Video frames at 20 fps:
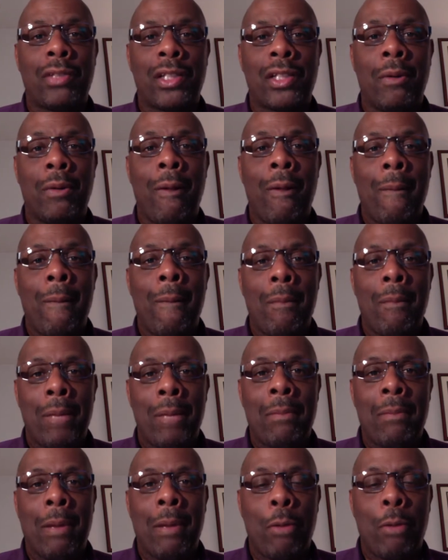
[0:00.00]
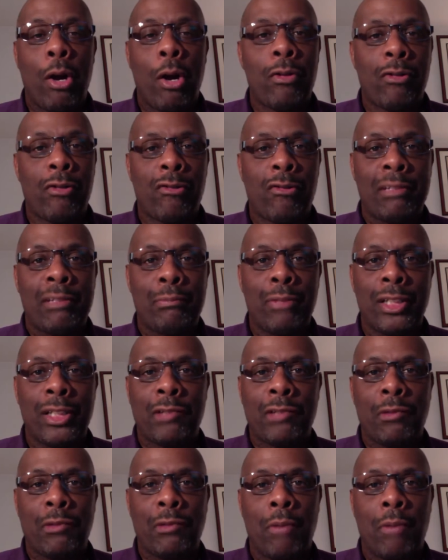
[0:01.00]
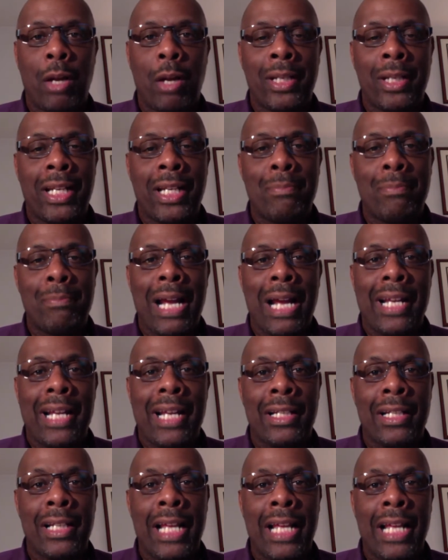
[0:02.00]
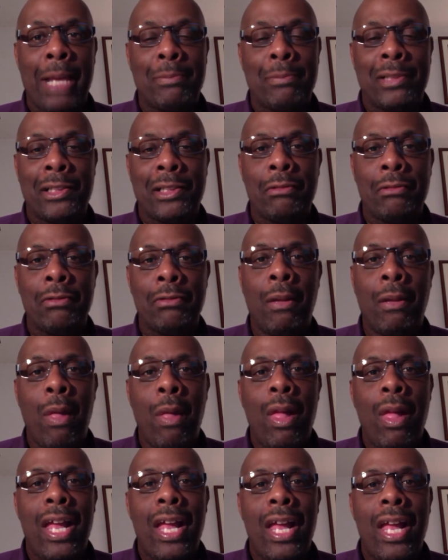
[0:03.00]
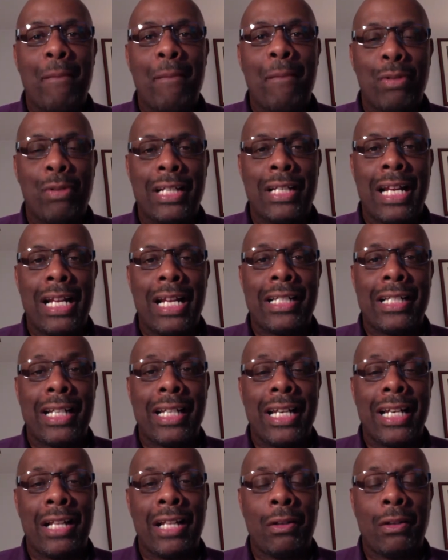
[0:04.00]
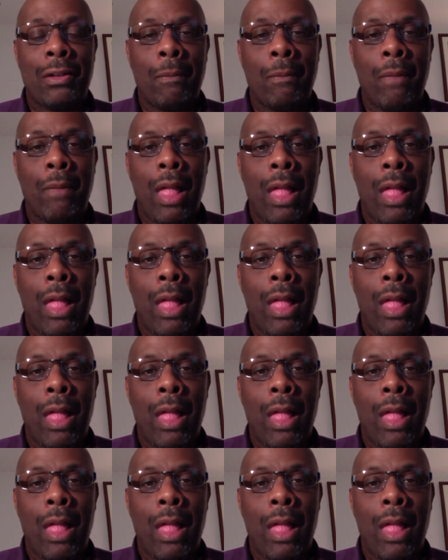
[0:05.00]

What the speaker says: So me and my partner, Chris Bridges, will probably get back in the lab soon and put that together.